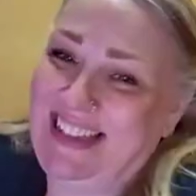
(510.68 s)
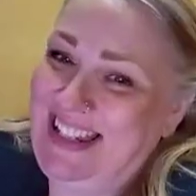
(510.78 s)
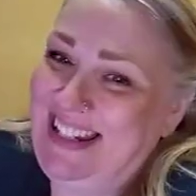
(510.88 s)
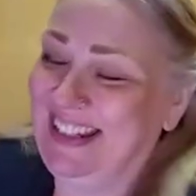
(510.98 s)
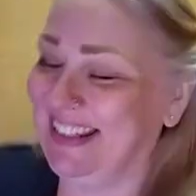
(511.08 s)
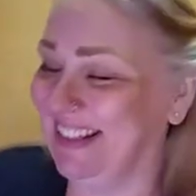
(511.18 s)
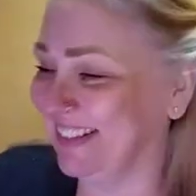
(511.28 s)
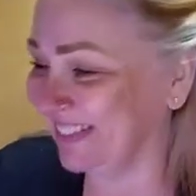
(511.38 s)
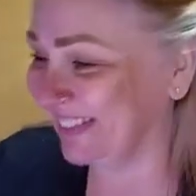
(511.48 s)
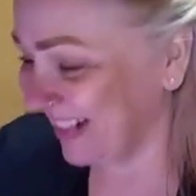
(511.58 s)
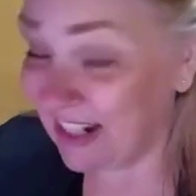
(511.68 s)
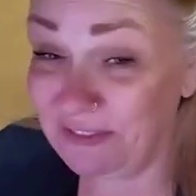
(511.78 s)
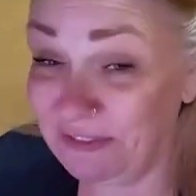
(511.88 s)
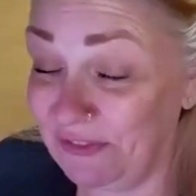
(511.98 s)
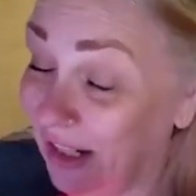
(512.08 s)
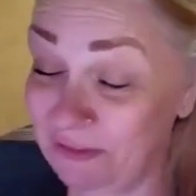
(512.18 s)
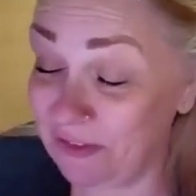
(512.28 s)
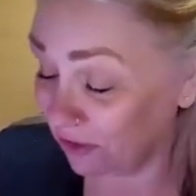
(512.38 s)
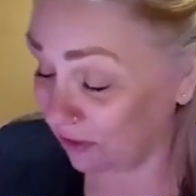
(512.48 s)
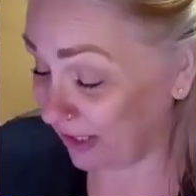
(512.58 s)
Thank you. I
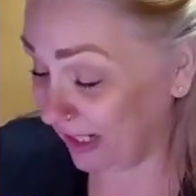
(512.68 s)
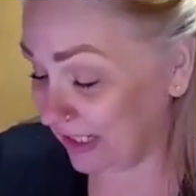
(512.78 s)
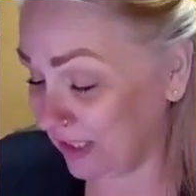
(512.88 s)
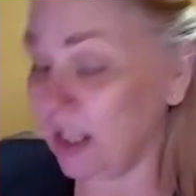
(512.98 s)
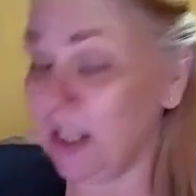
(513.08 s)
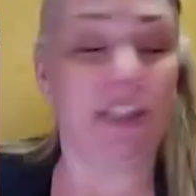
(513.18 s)
feel great.